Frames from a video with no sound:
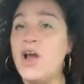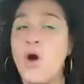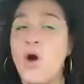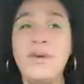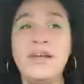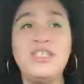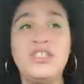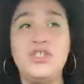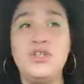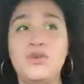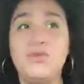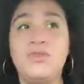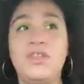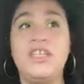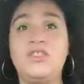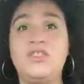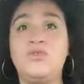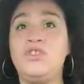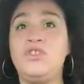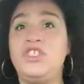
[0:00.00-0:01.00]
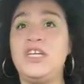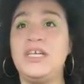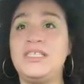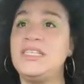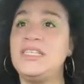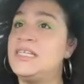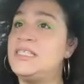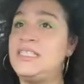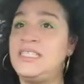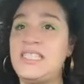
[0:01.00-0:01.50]
I always knew this
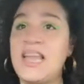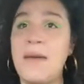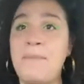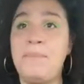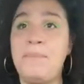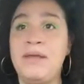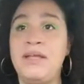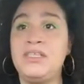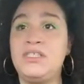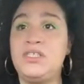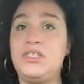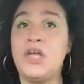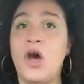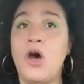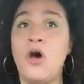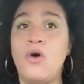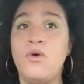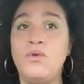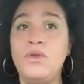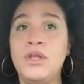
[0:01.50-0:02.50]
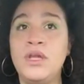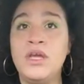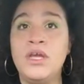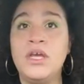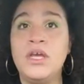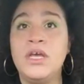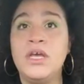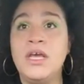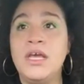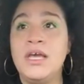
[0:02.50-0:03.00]
was just a stepping
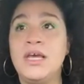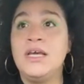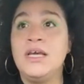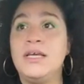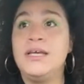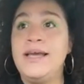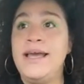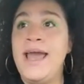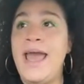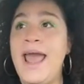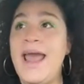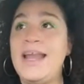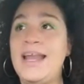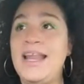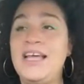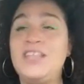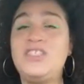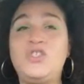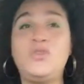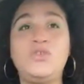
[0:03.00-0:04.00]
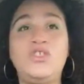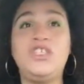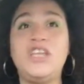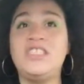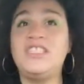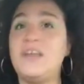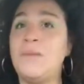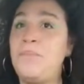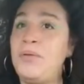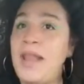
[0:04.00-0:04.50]
stone. And this
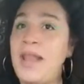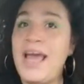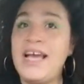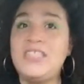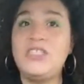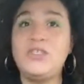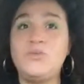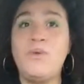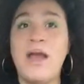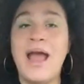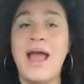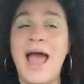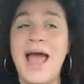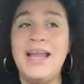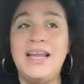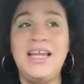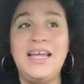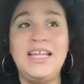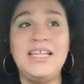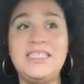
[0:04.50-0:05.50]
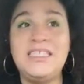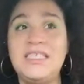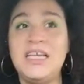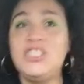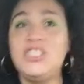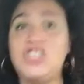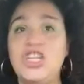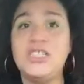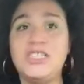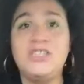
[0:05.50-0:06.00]
was just a place where I needed
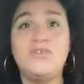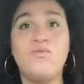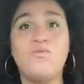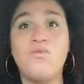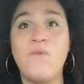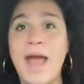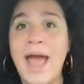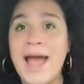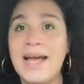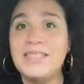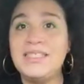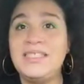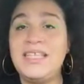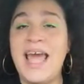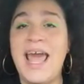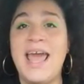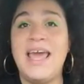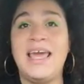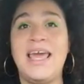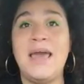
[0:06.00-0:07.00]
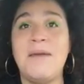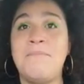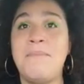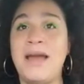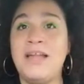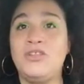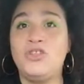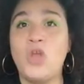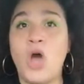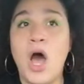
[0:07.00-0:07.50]
to just rest and get
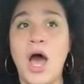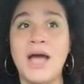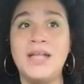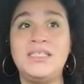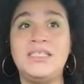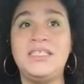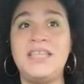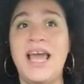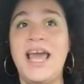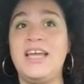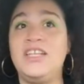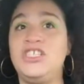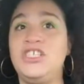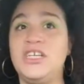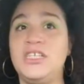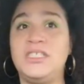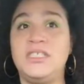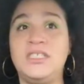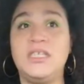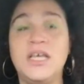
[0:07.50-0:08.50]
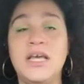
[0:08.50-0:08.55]
my thoughts and just